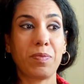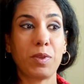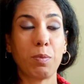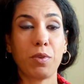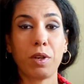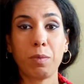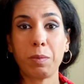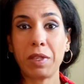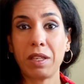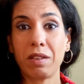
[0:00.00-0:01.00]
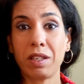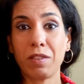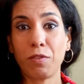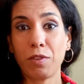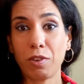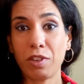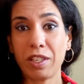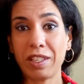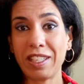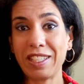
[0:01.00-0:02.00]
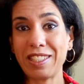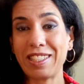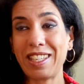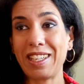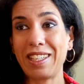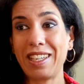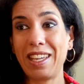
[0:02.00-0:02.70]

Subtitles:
the problem here in Florida is that